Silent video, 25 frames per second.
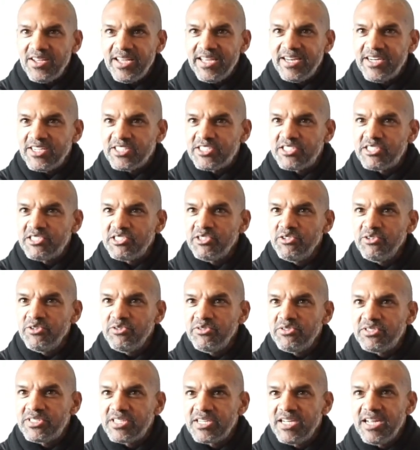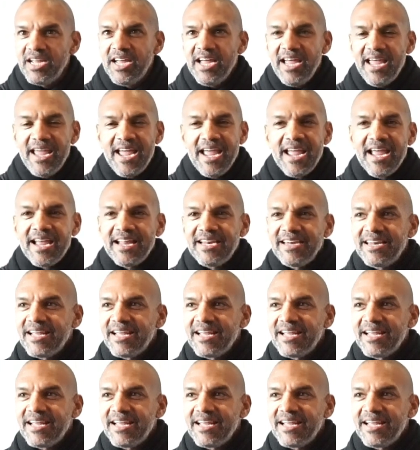a suit, and